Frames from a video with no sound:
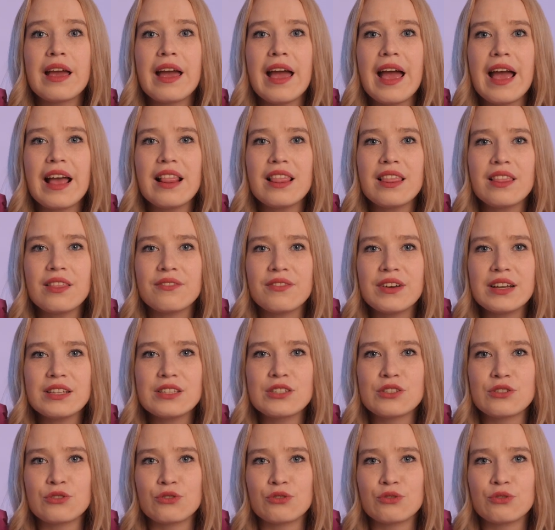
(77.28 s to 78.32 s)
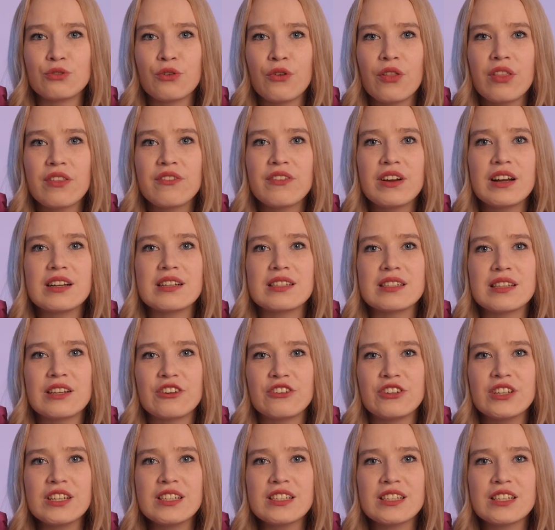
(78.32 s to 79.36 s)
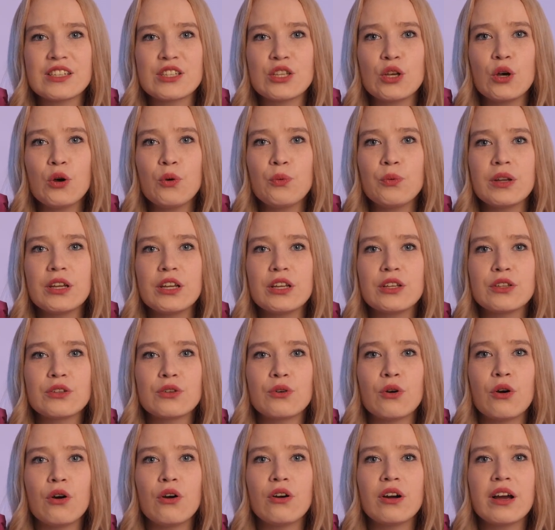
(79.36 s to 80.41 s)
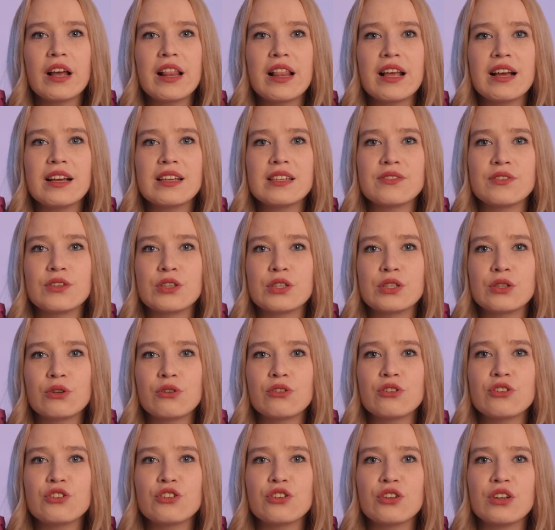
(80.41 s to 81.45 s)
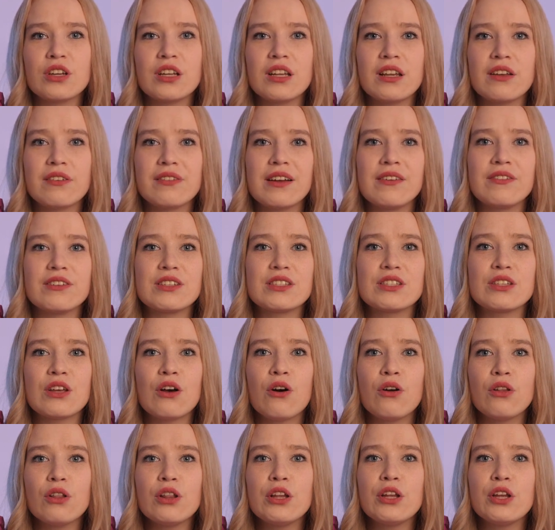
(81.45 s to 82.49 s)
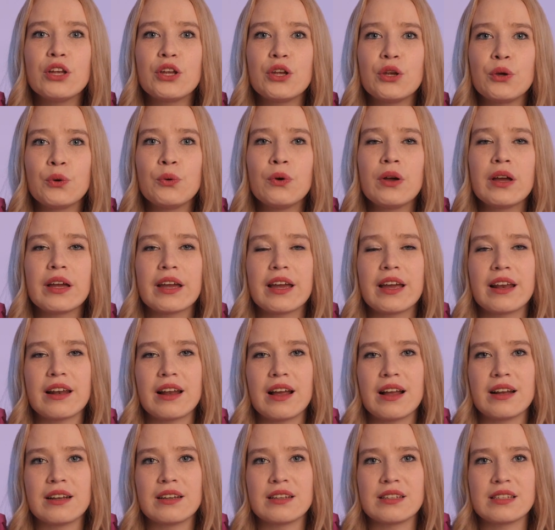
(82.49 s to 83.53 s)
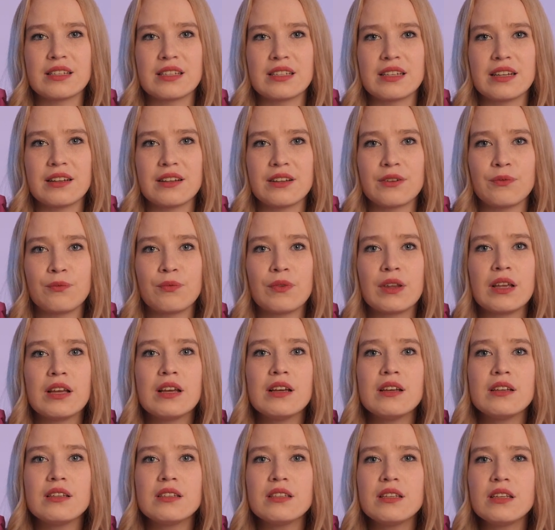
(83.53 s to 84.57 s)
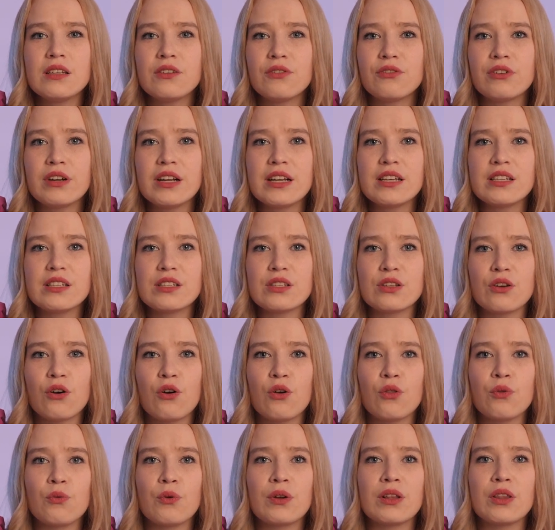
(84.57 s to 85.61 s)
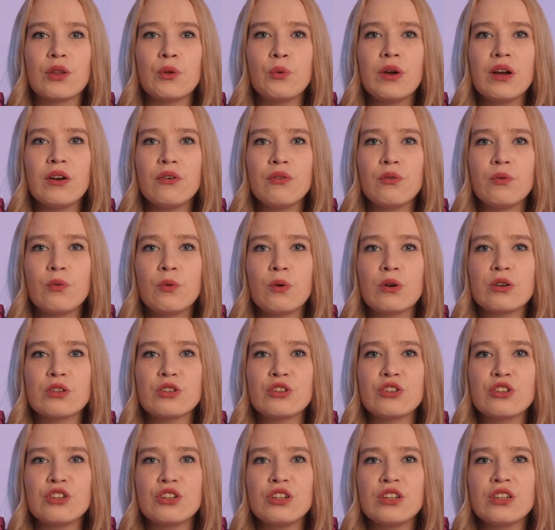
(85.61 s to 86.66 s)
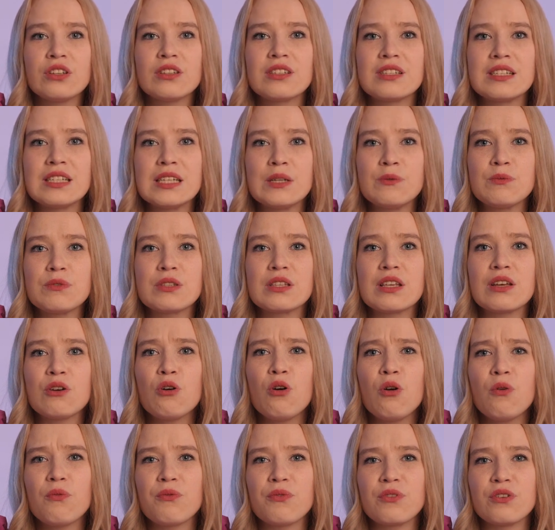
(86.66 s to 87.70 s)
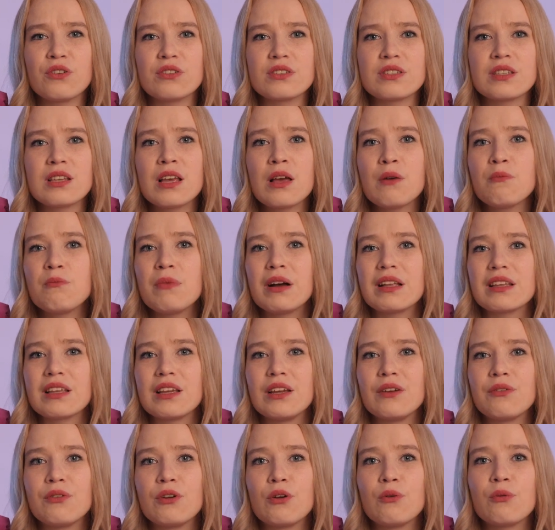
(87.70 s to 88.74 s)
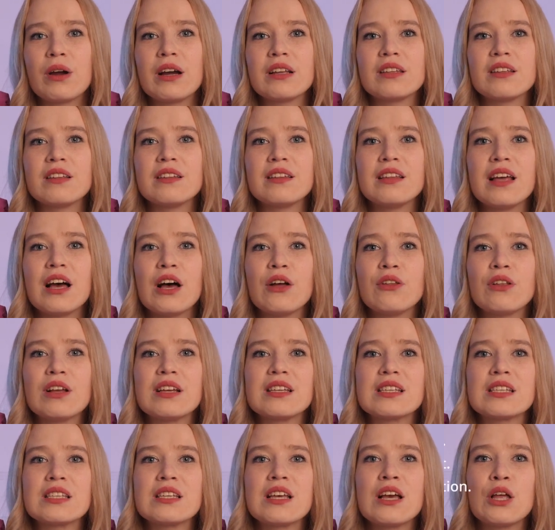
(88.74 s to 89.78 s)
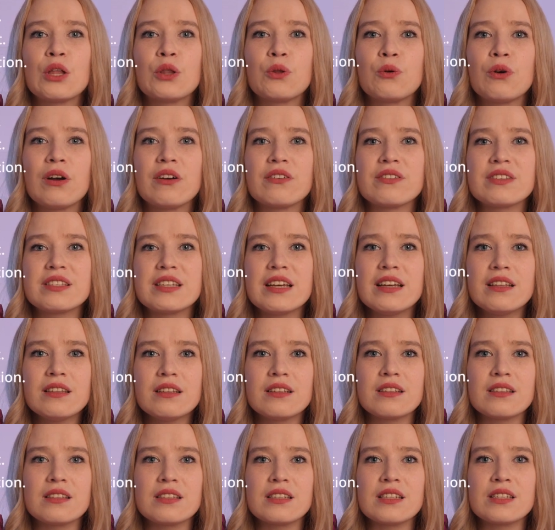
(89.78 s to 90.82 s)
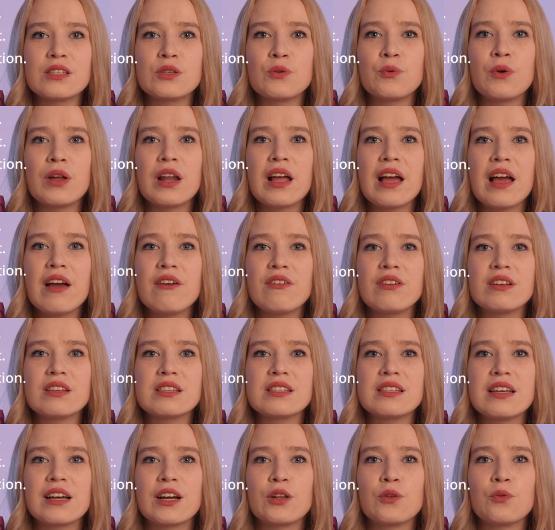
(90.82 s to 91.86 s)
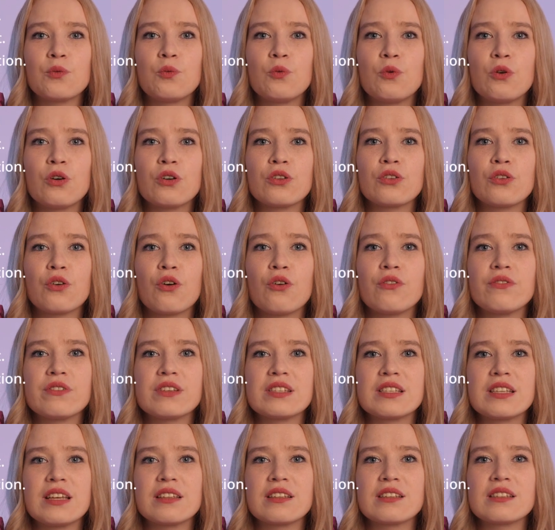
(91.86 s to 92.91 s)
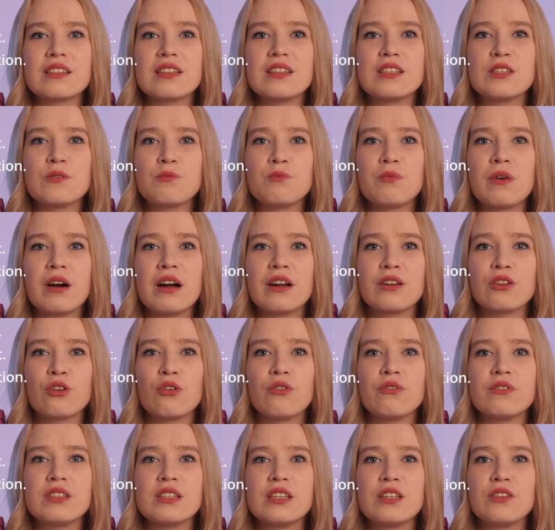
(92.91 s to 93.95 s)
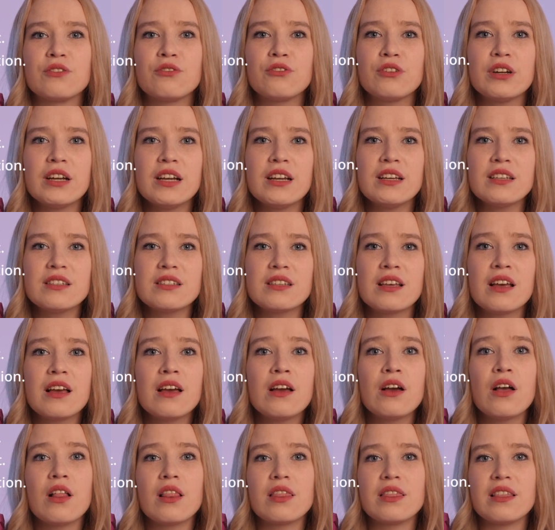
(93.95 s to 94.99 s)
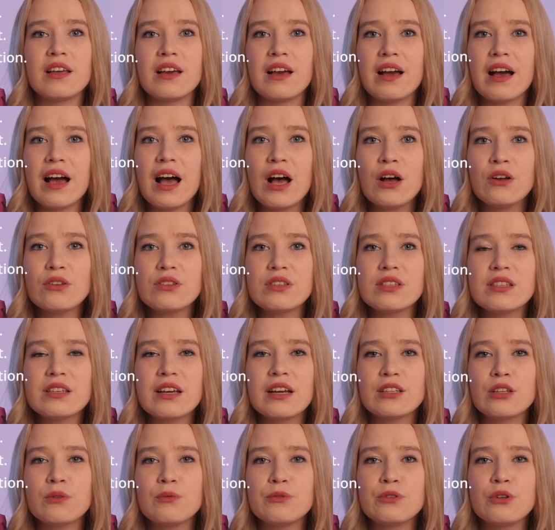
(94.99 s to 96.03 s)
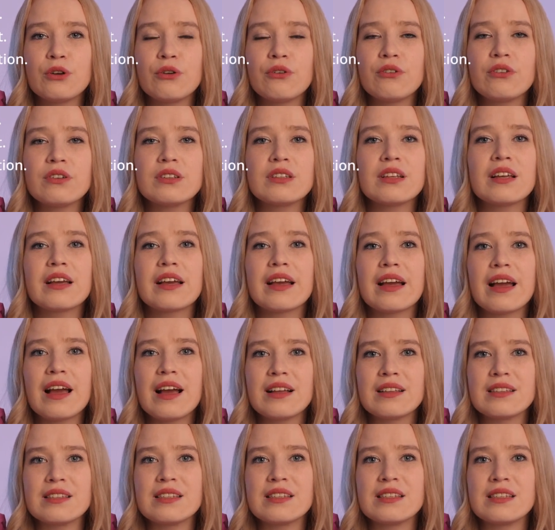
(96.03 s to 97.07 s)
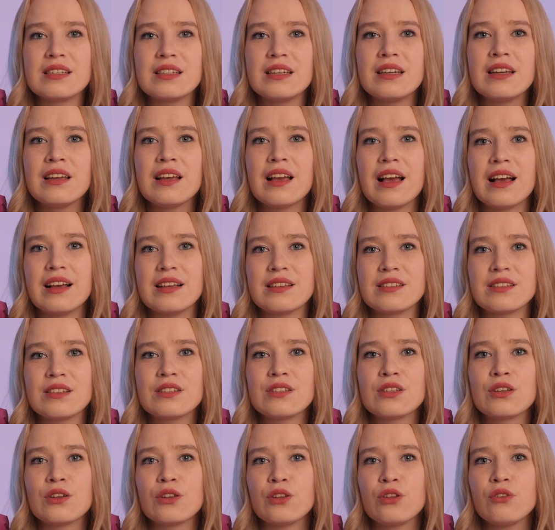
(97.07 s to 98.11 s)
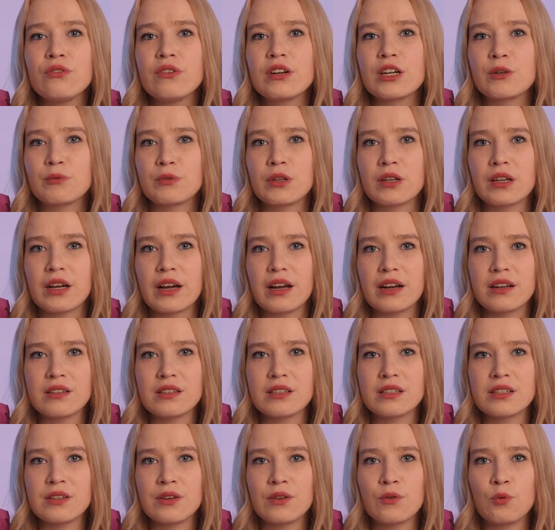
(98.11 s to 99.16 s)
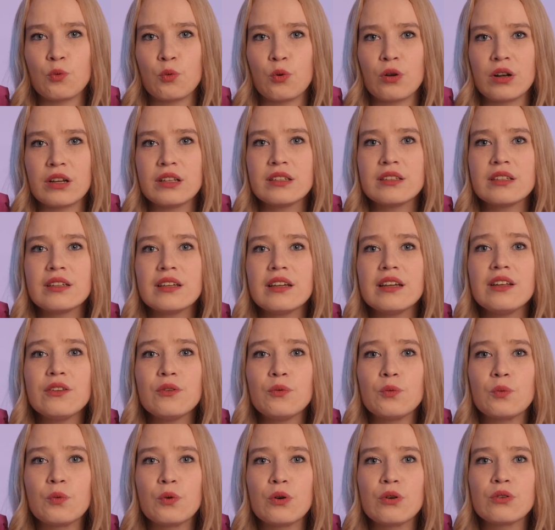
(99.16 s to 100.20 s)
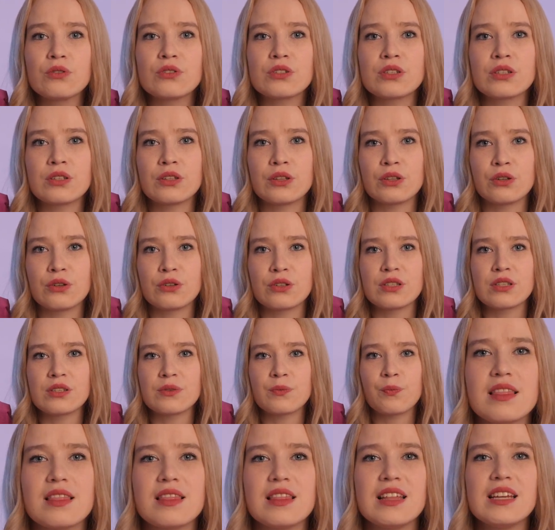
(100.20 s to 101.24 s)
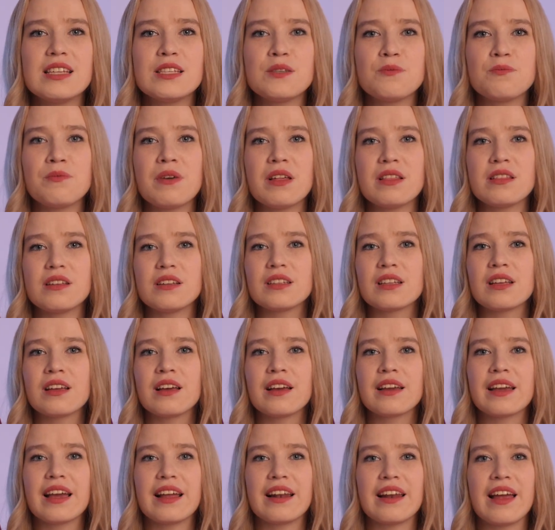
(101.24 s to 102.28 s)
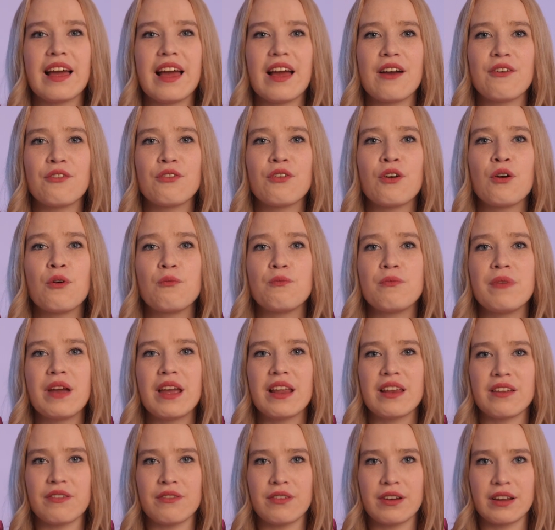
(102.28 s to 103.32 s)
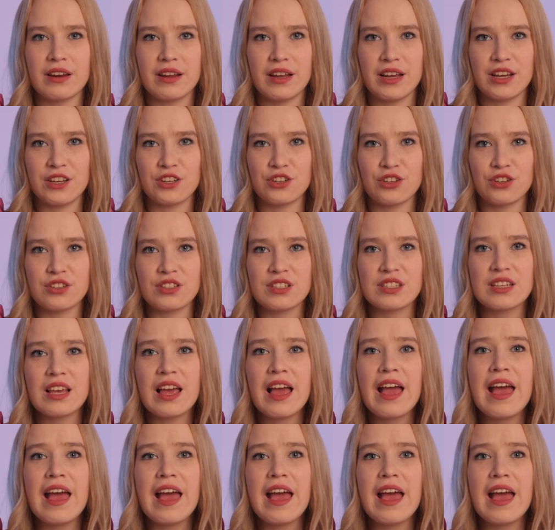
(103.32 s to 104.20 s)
And that's true, there is a risk, so we need to organize the storage in a way that only you can understand. Seed phrase on the 12 word sheet seems obvious, but if you write it down as 12 sentences where every second word of a sentence is a part of a seed phrase, the outside observer can see access to the cryptocurrency wallet in both nodes. This method can have many variations,